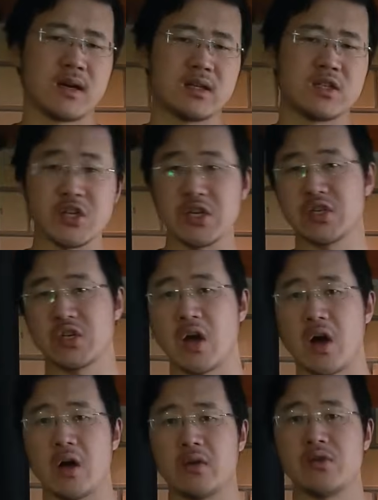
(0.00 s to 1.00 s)
uh, DE
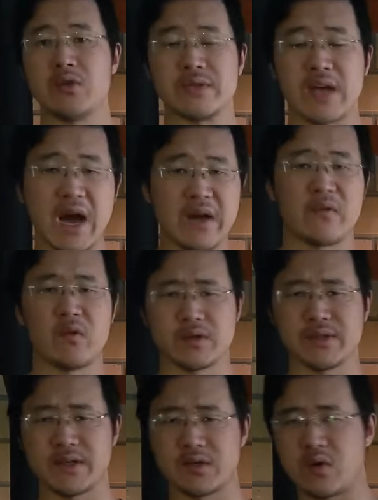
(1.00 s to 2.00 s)
Shaw use high
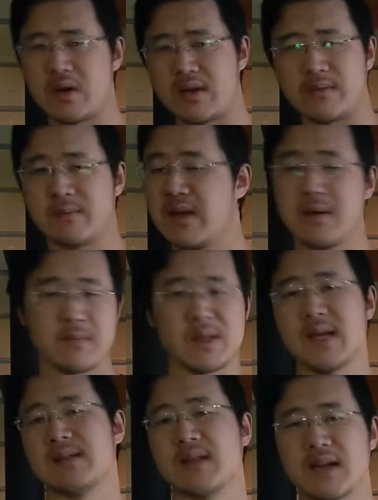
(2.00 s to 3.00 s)
frequency trading
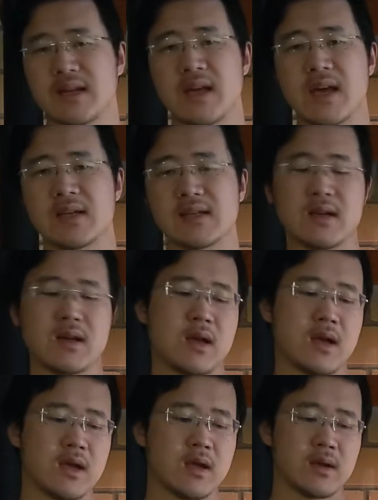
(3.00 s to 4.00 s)
but that's not the case.
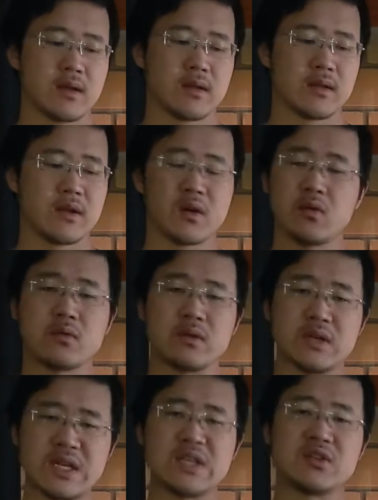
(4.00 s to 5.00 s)
They
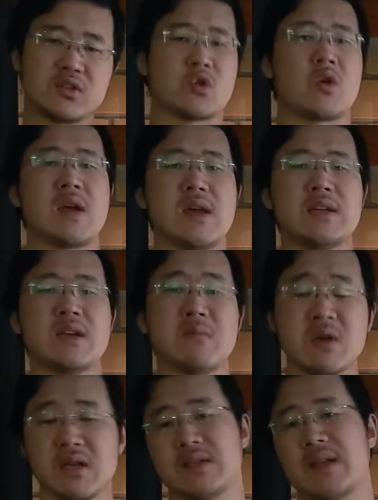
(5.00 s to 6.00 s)
don't need to trade in
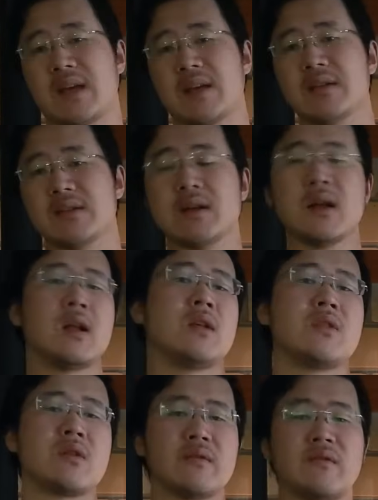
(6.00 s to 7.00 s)
milliseconds.
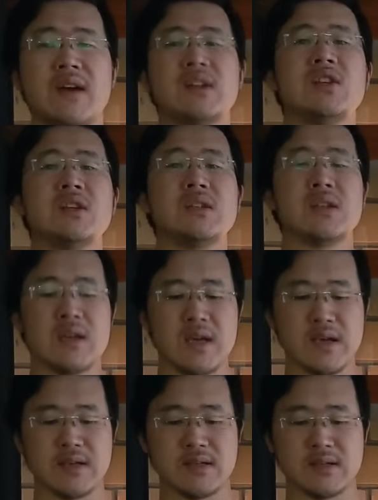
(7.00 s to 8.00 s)
Their advantage
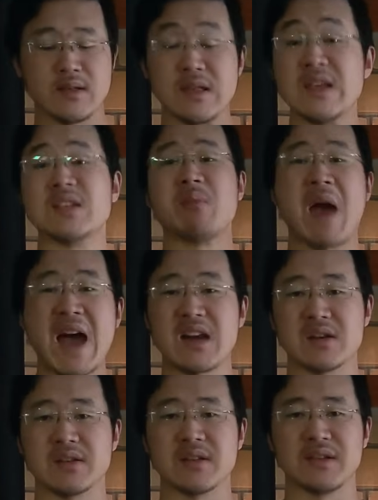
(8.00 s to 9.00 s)
is these
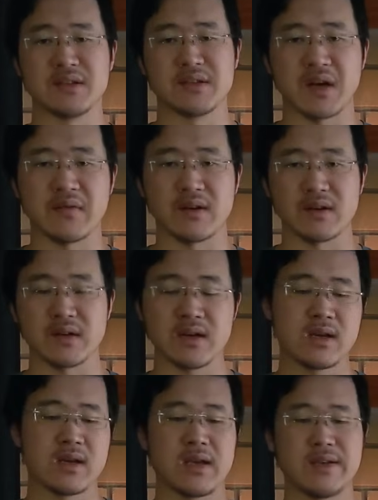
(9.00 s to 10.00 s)
patterns they discovered
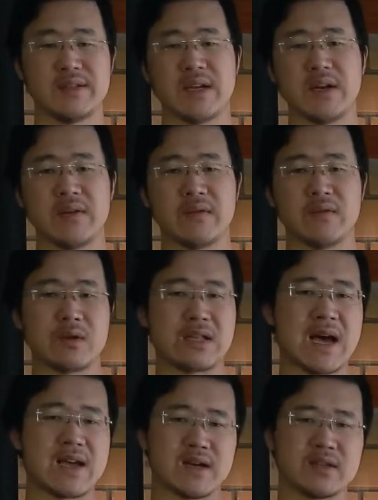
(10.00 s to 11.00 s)
instead of
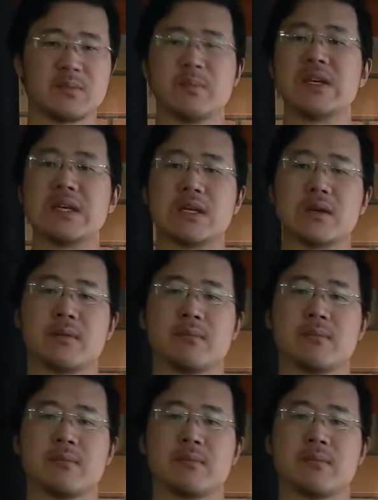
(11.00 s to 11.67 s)
rely on speed.